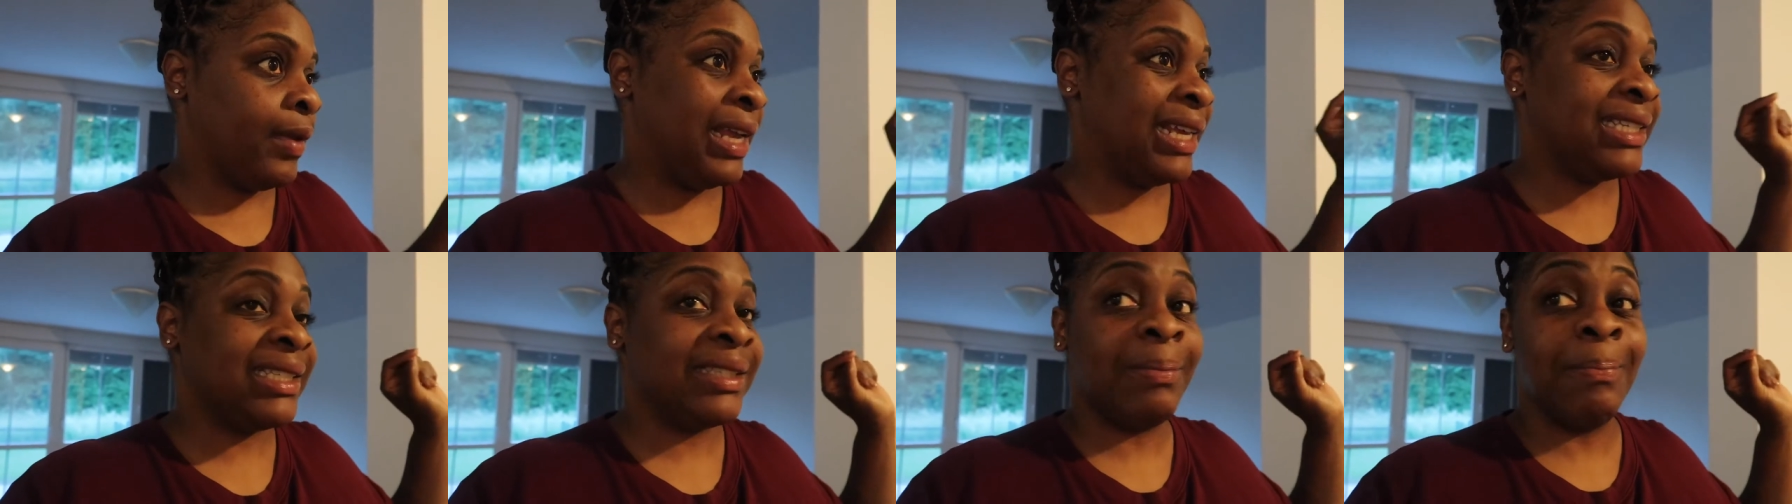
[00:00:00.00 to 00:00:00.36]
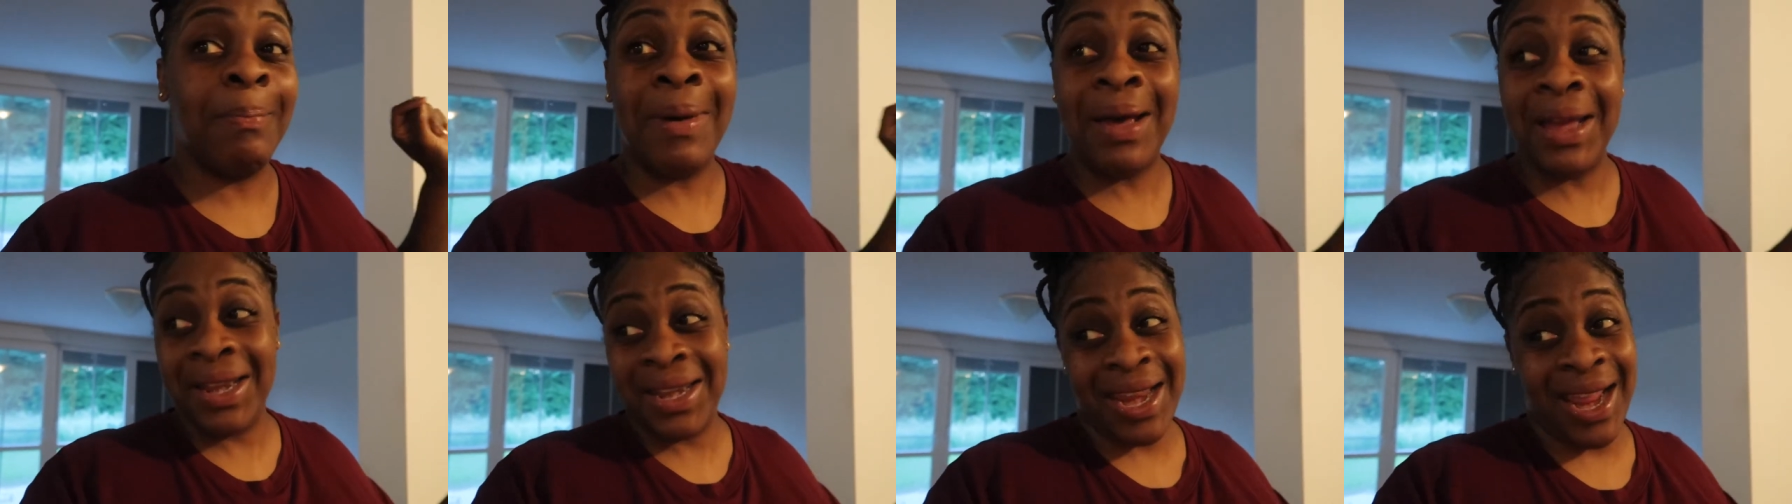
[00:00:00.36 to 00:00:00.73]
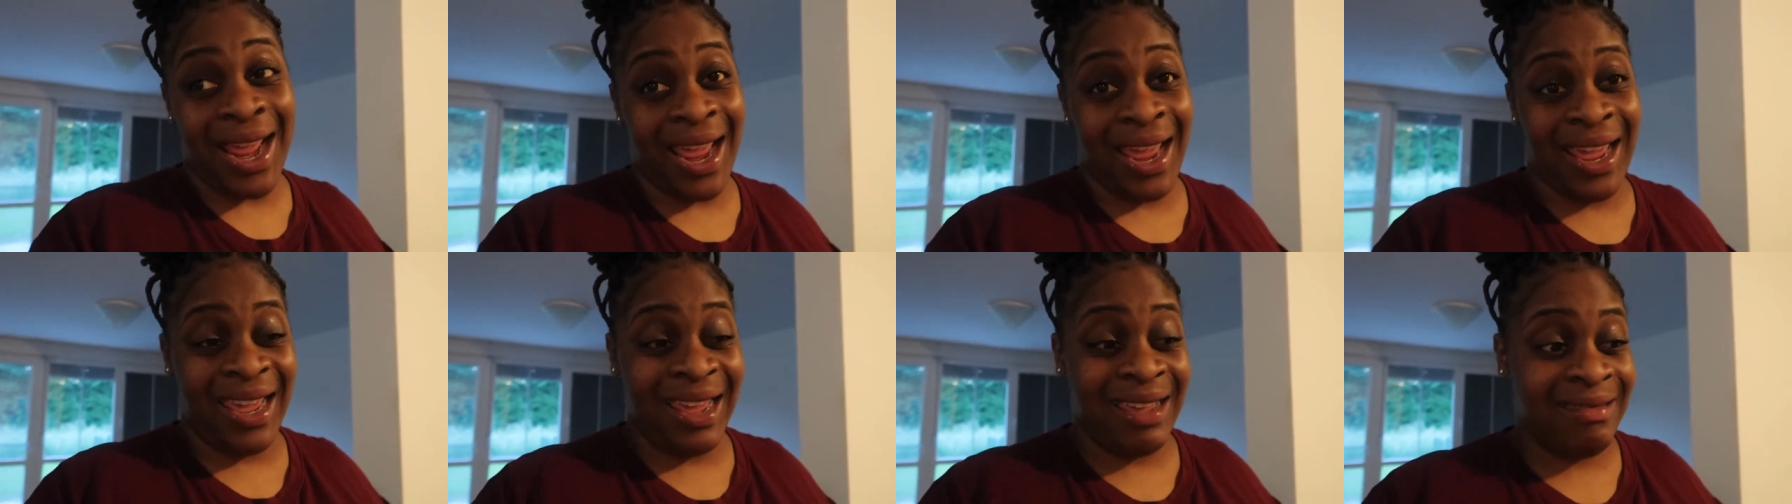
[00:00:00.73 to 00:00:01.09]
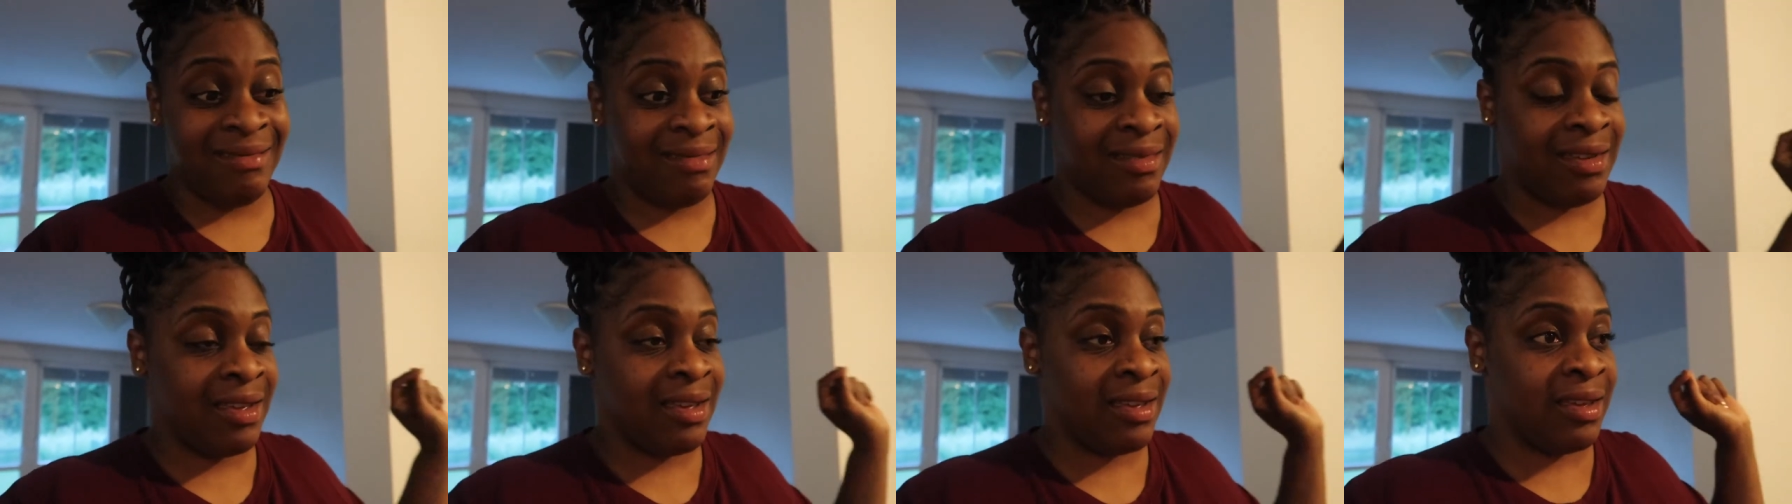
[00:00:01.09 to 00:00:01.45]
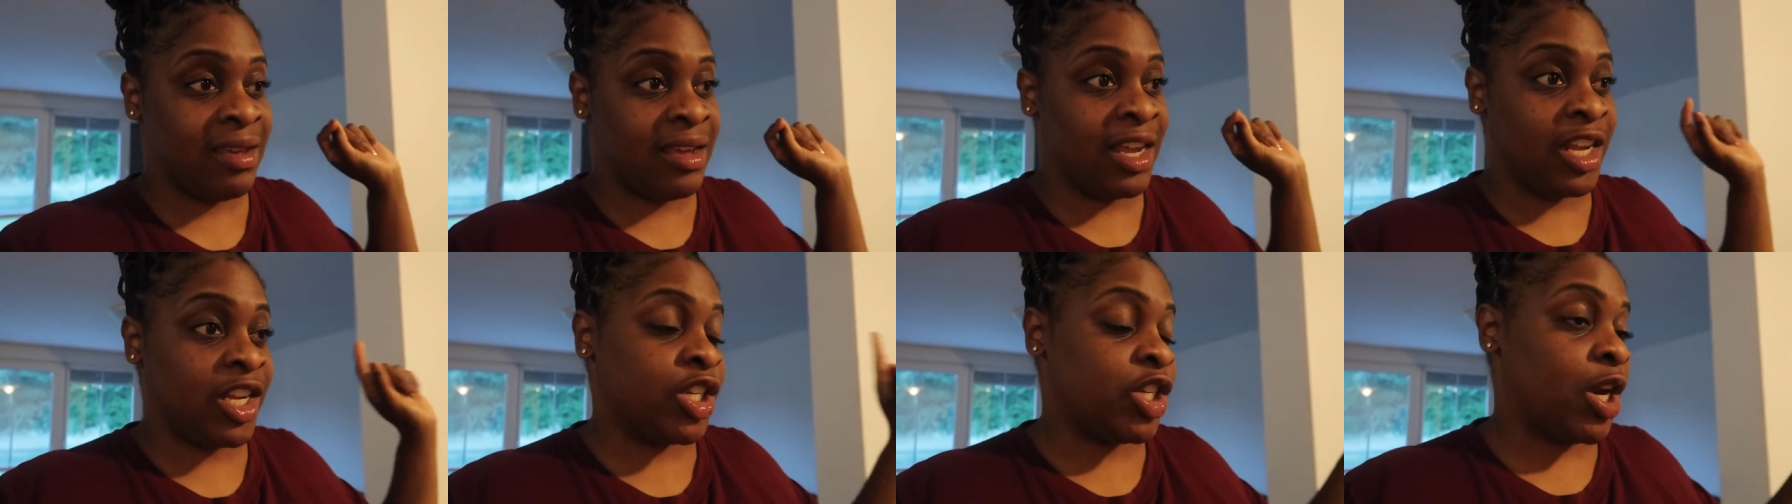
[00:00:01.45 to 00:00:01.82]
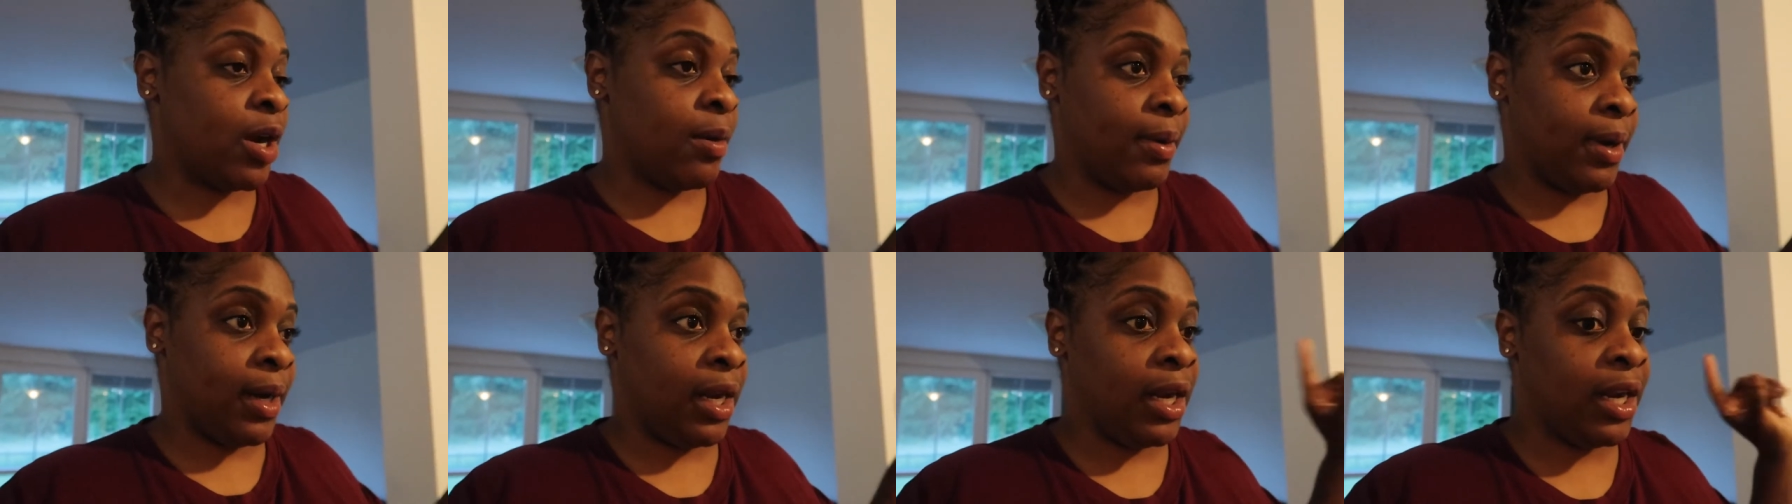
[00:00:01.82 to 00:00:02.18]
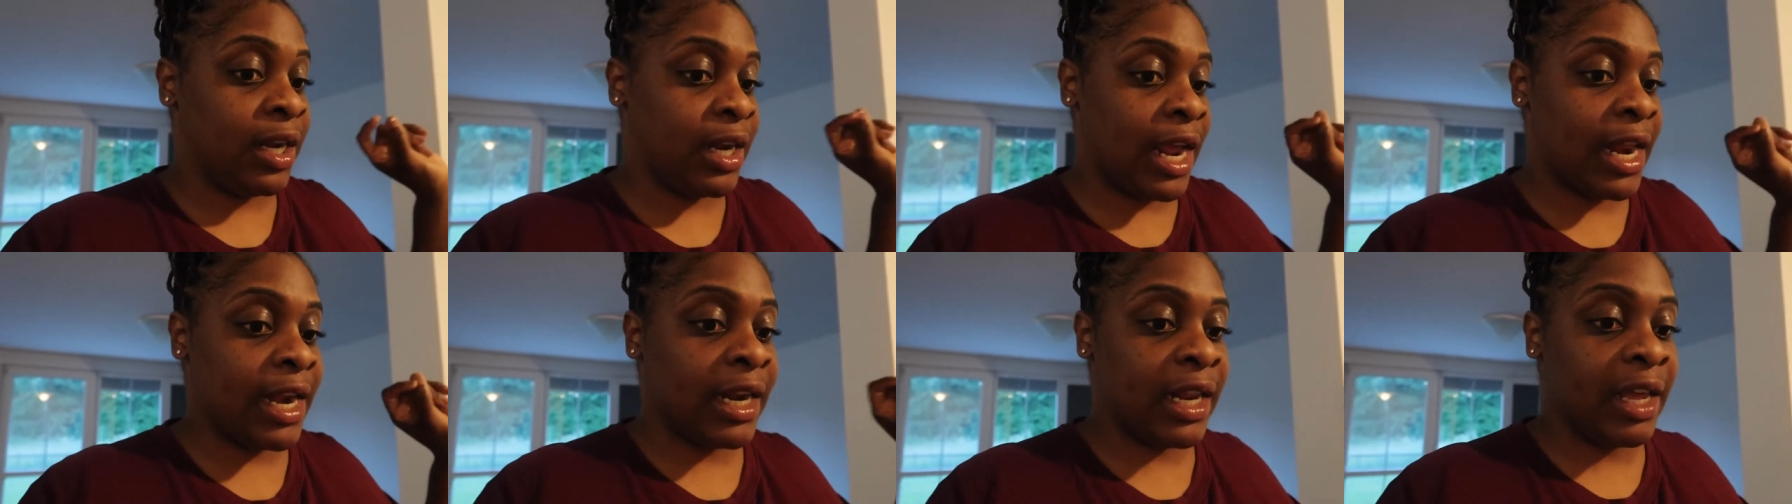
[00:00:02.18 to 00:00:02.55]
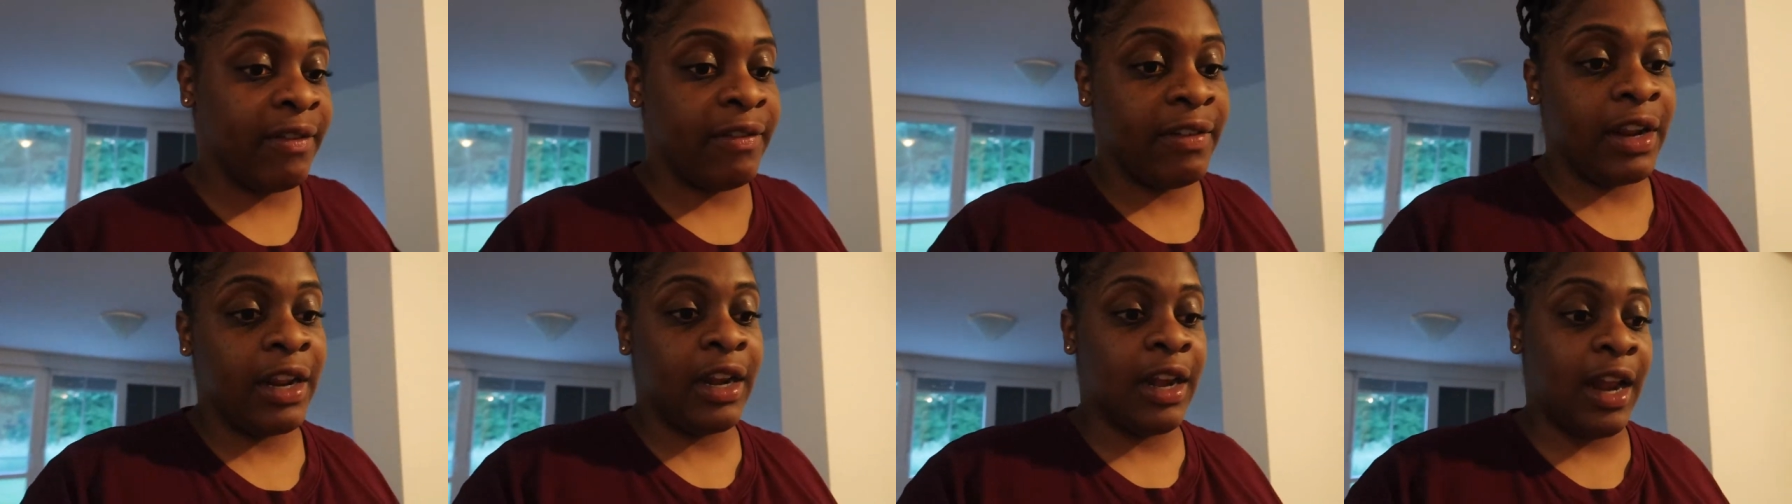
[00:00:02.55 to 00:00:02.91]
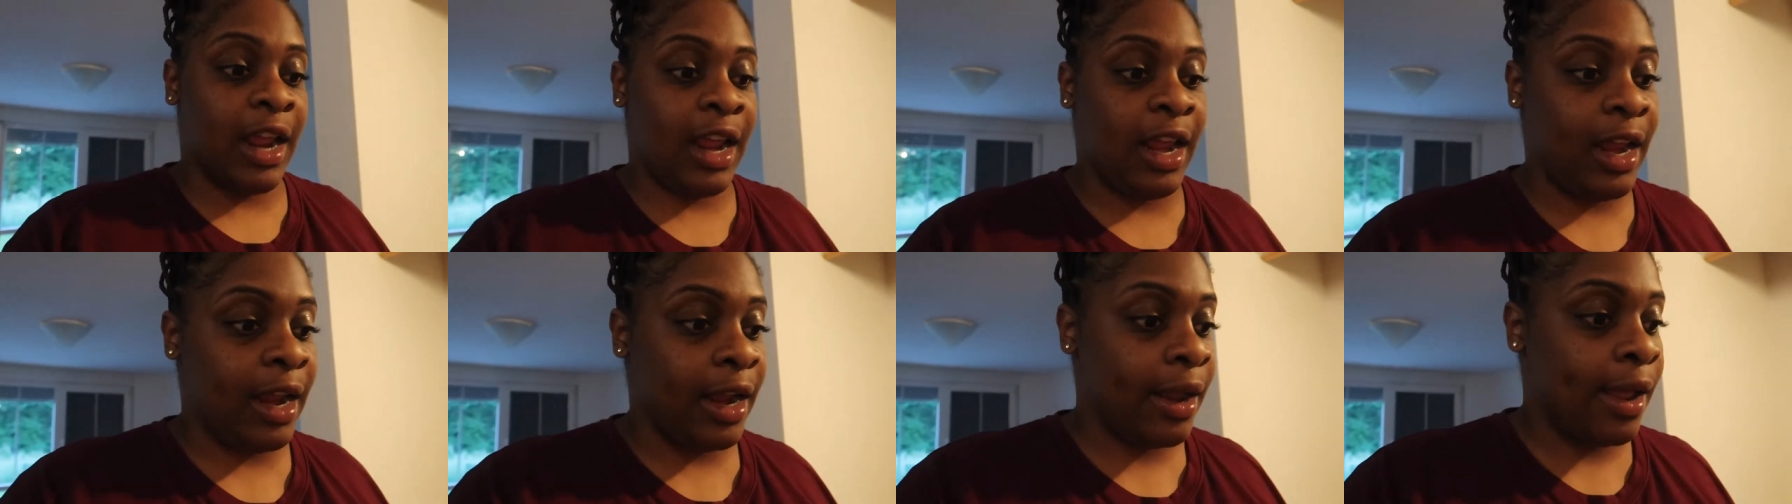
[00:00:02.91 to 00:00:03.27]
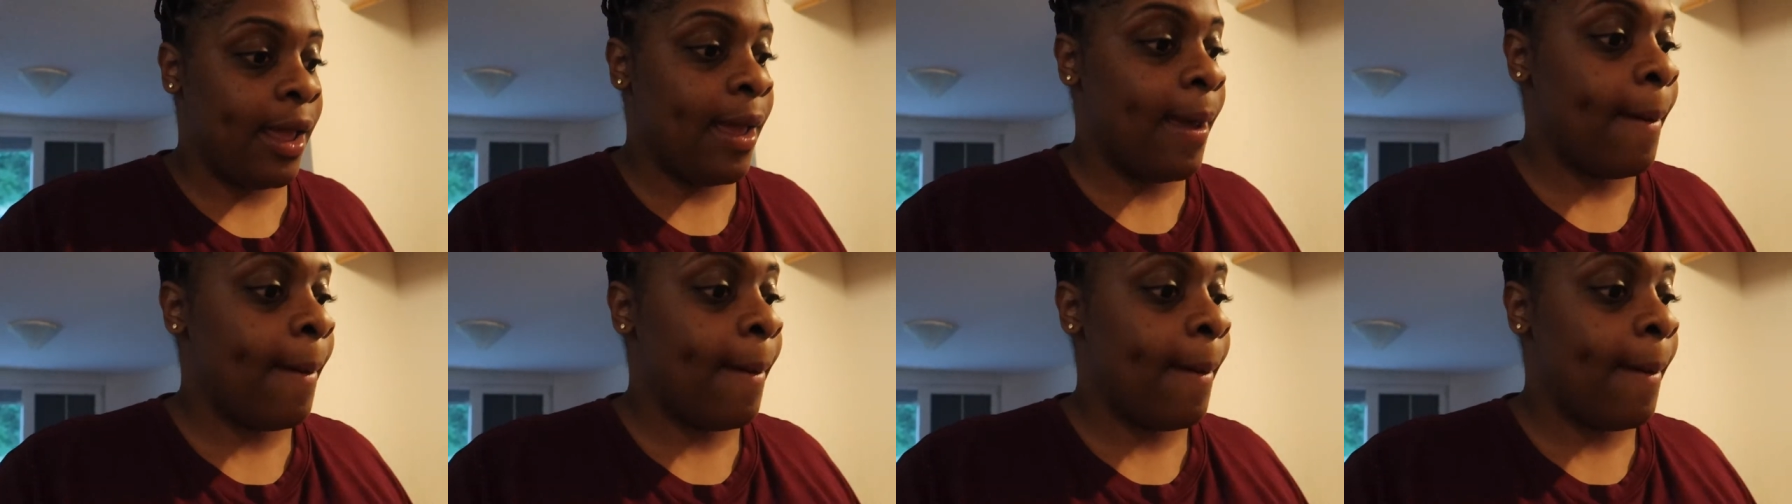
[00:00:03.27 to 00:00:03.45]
It's Monday in Germany. 9:11 at night.